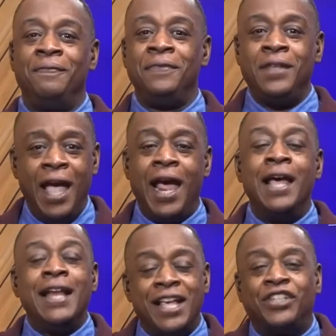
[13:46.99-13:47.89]
Yeah,
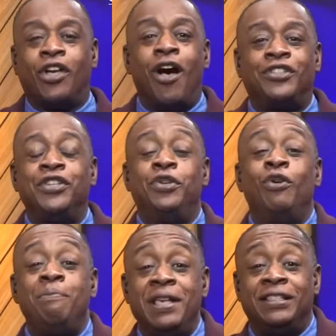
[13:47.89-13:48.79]
that's the cost of
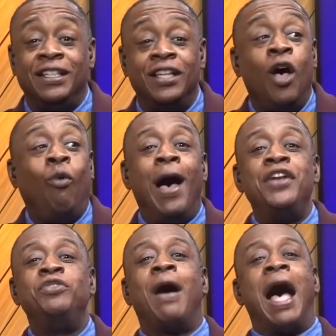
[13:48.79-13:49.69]
doing business. Why
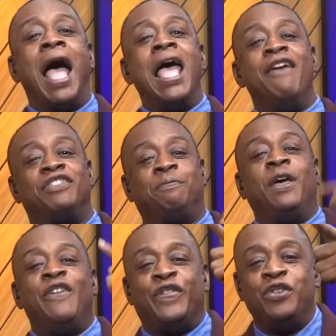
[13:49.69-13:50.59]
do I have to
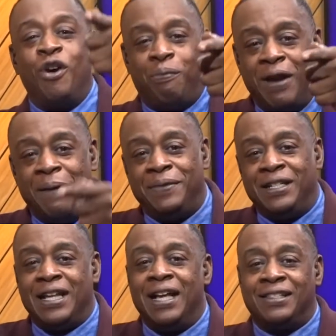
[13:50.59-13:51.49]
pay for your property
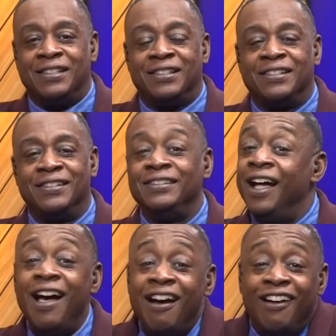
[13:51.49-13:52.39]
taxes?
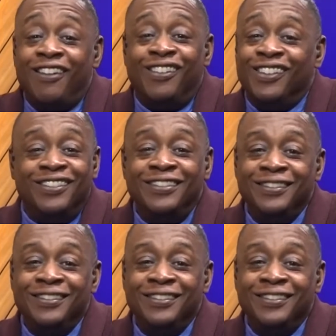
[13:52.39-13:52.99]
No.